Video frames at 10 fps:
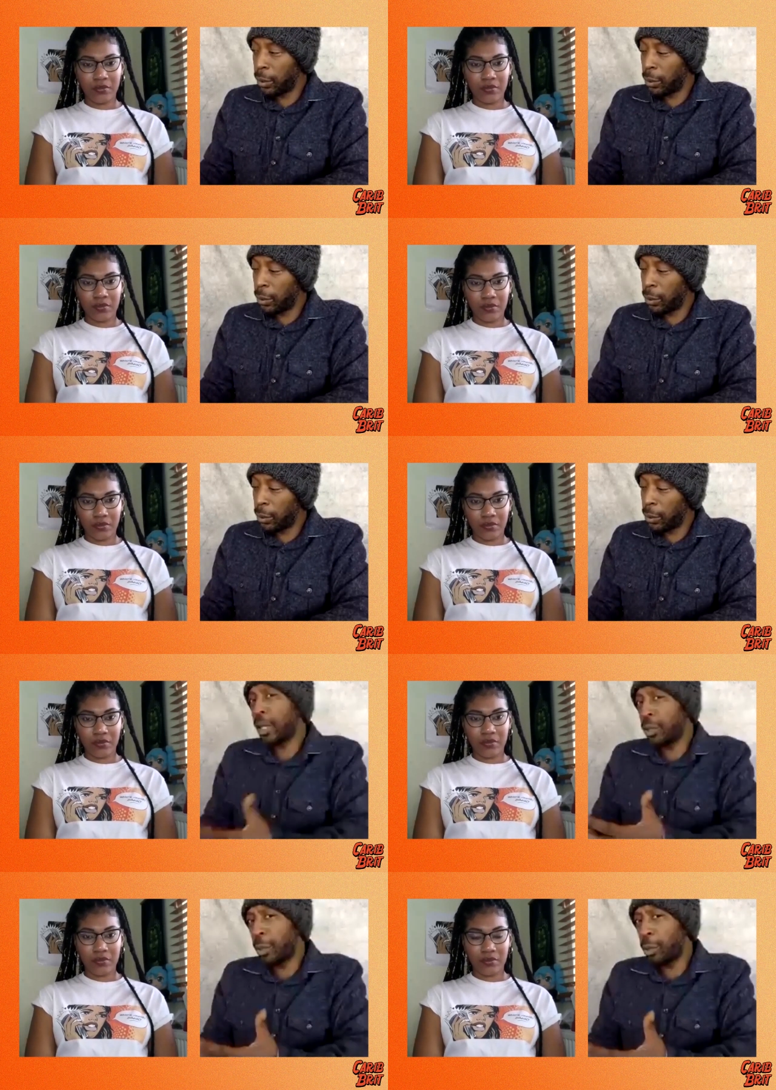Speaker 1: to get
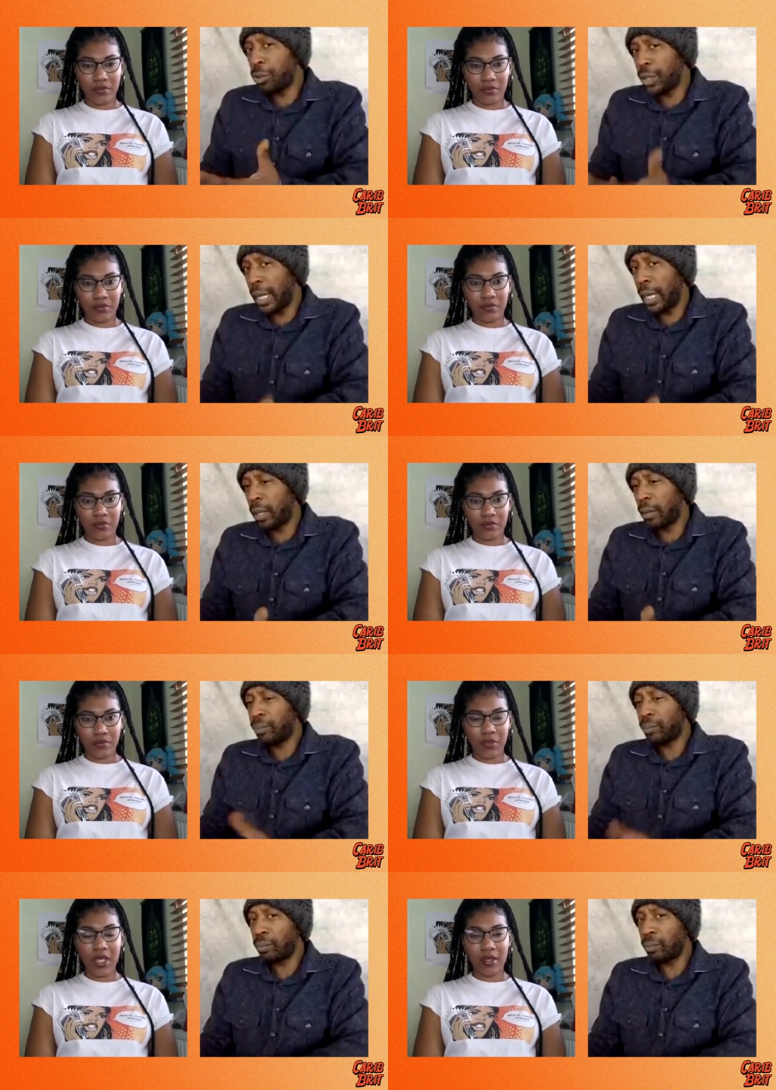those emotions out
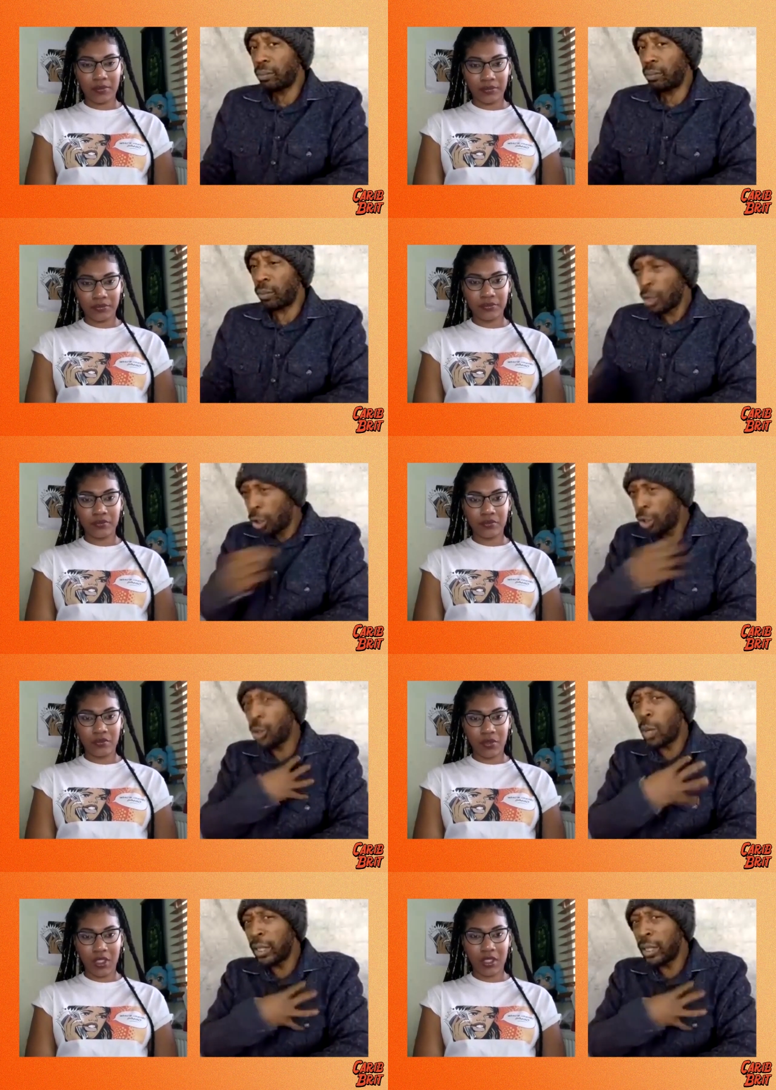yeah
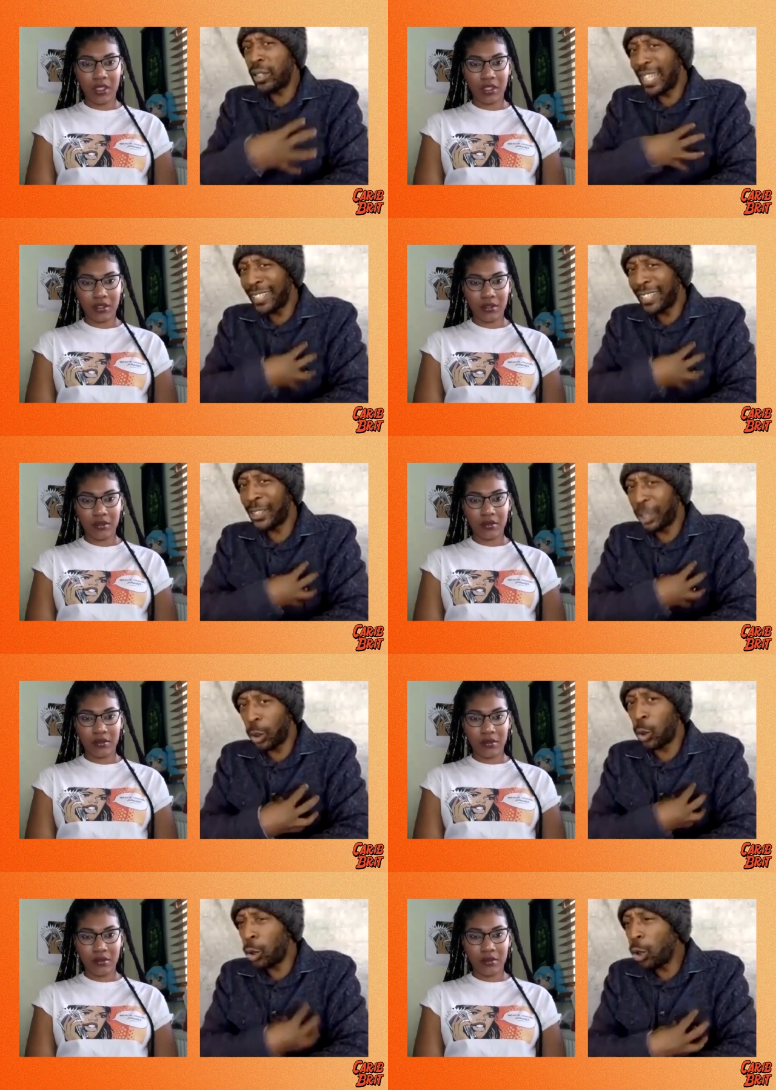because you understand to the
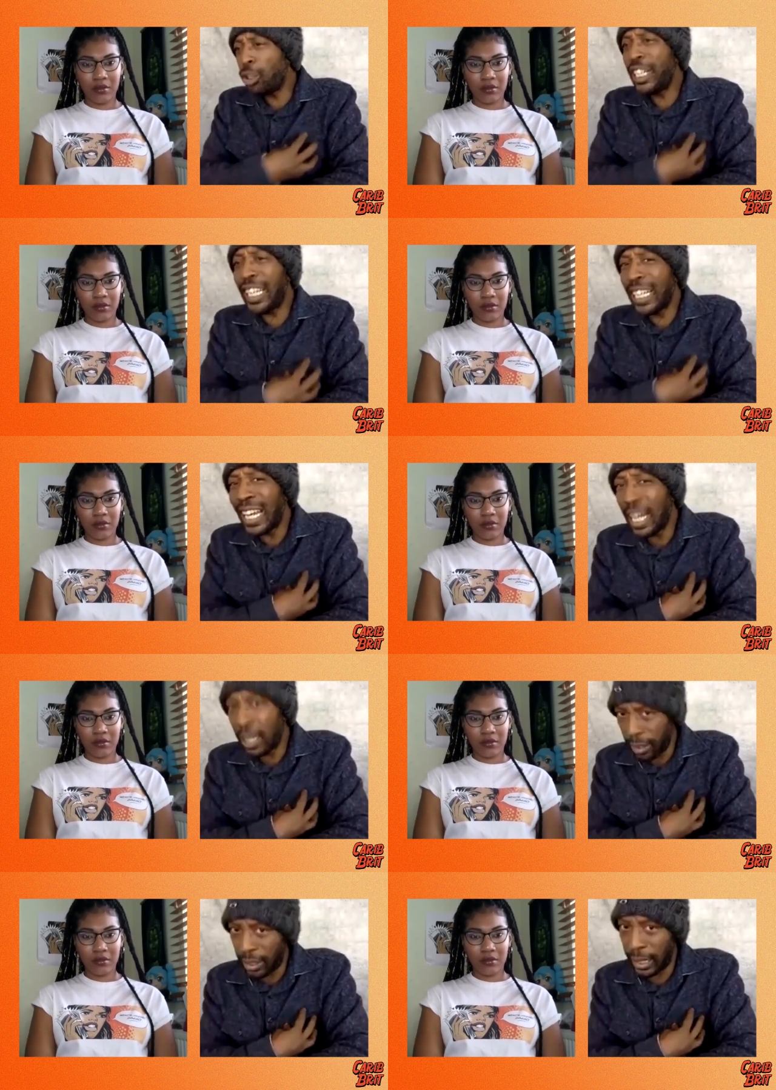core. Your DNA
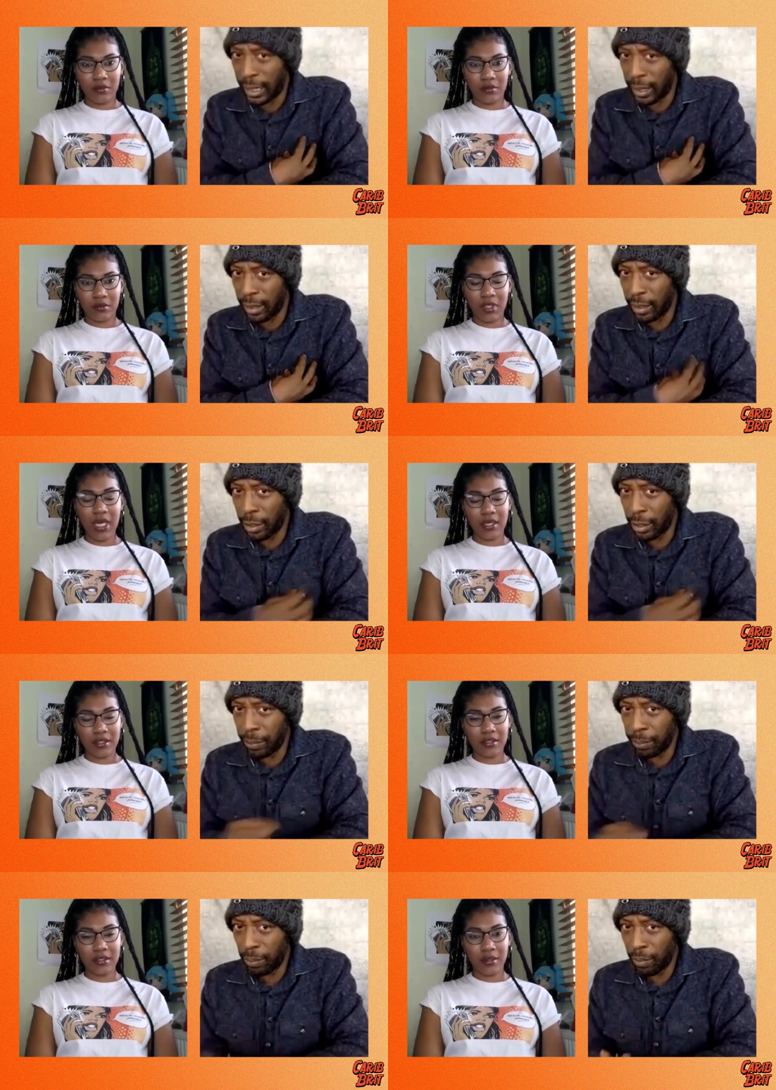understands.
Speaker 2: Yeah,
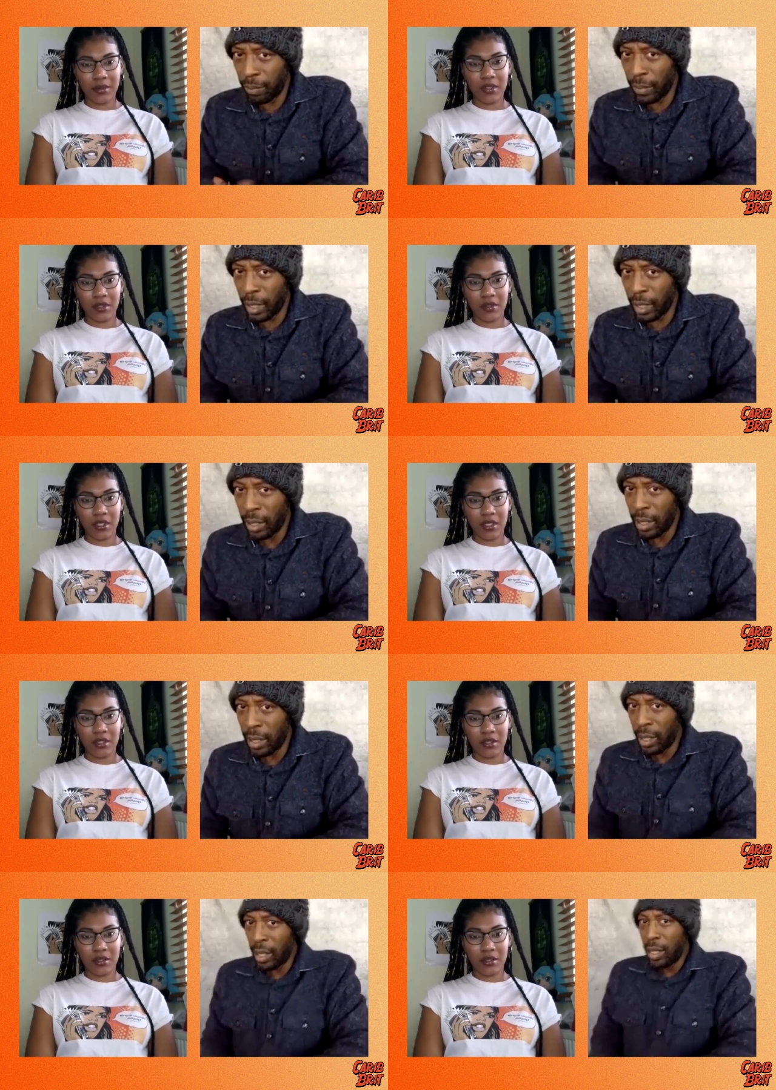right? absolutely.
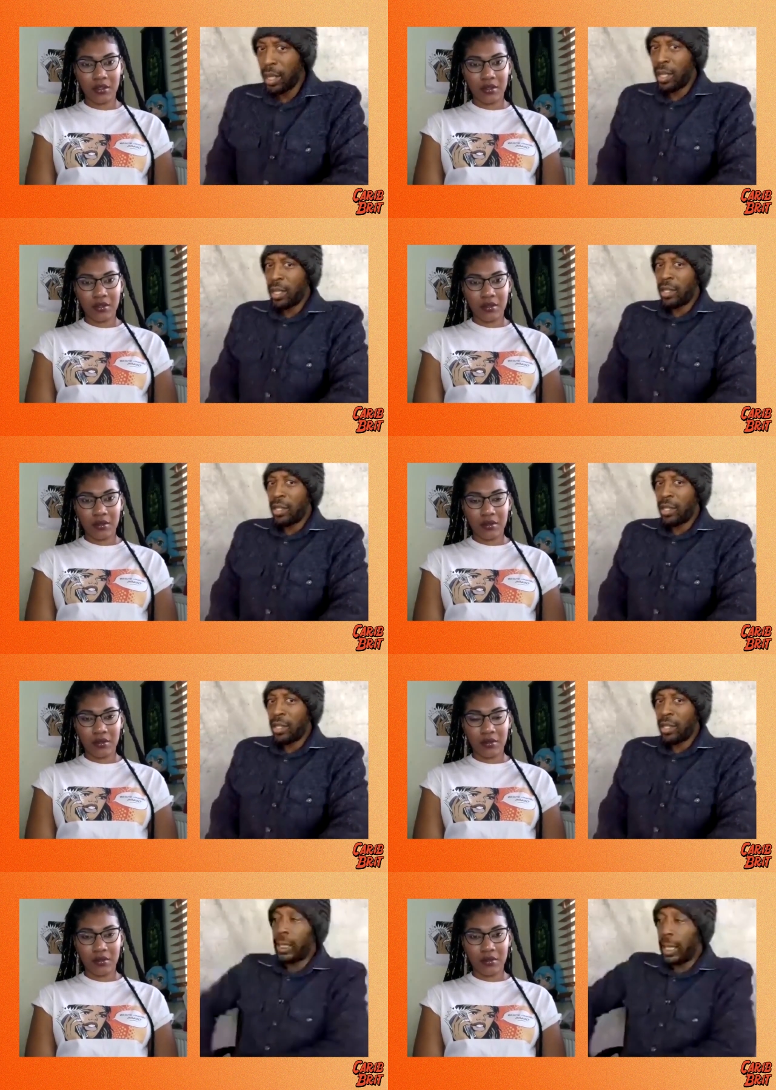
Speaker 1: So what
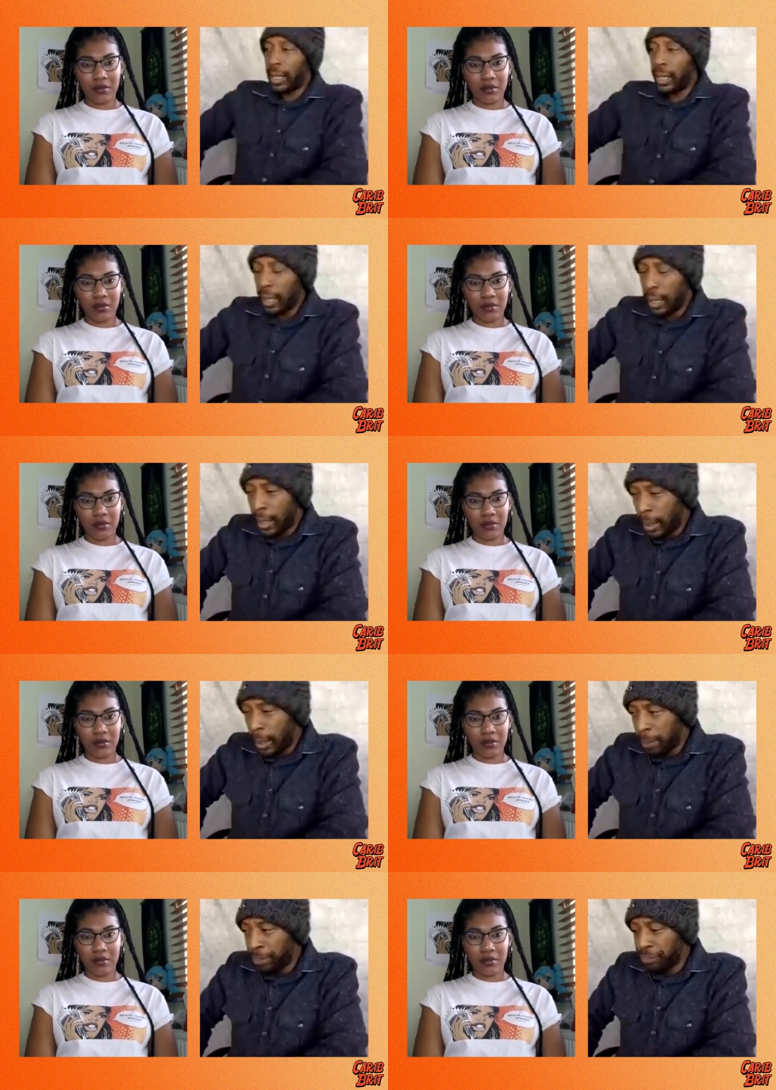was it like?
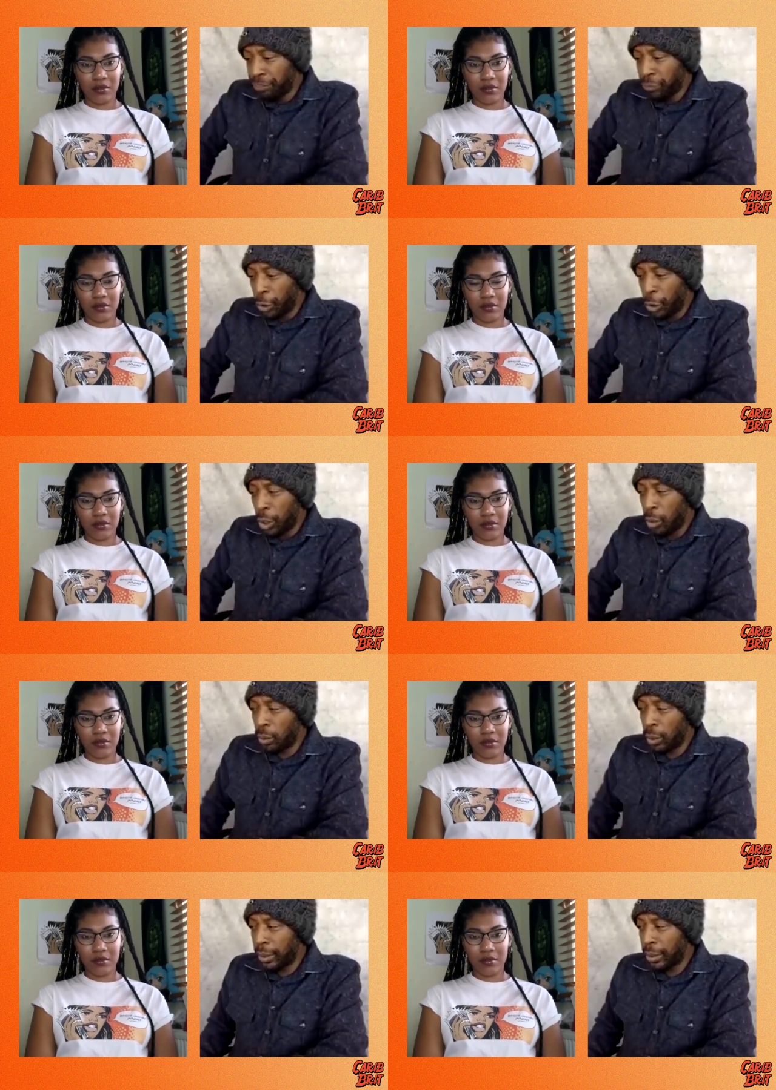Um, you know,
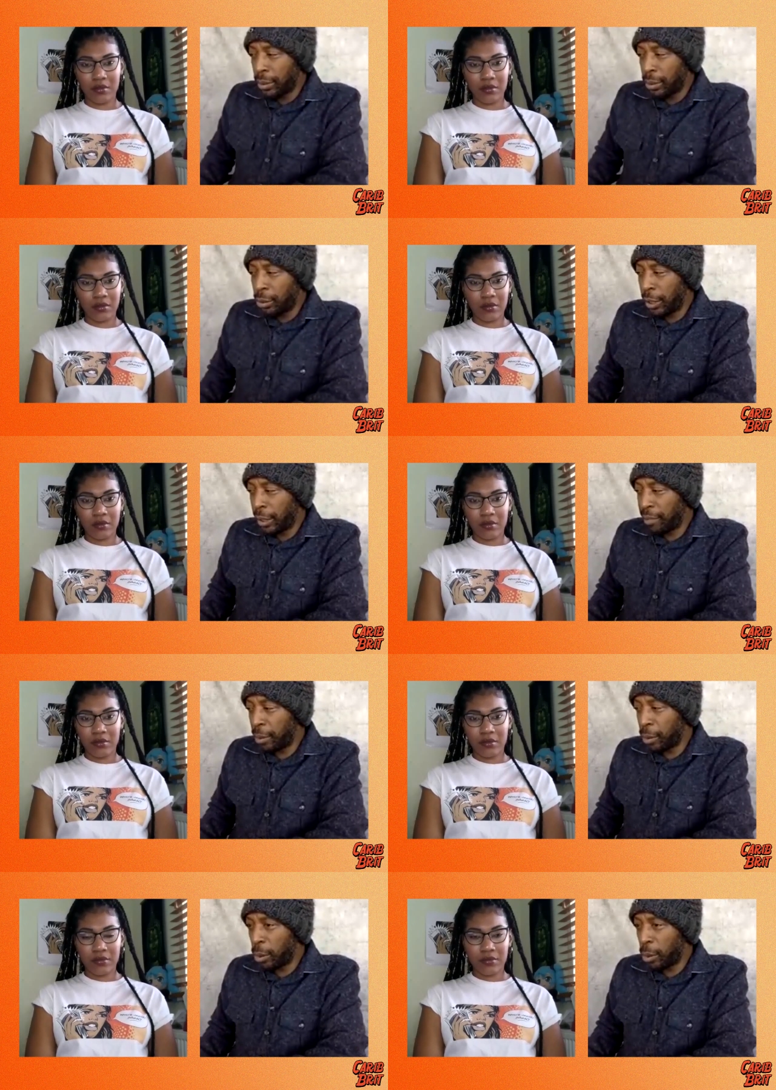listen, you get the
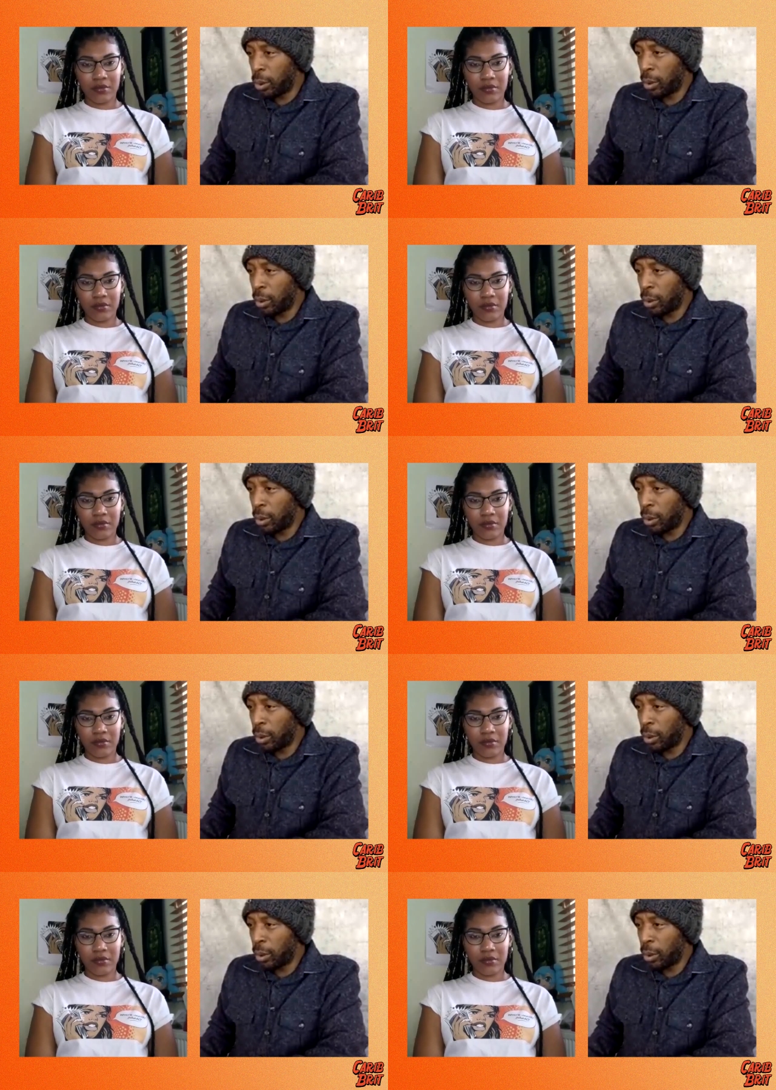phone call.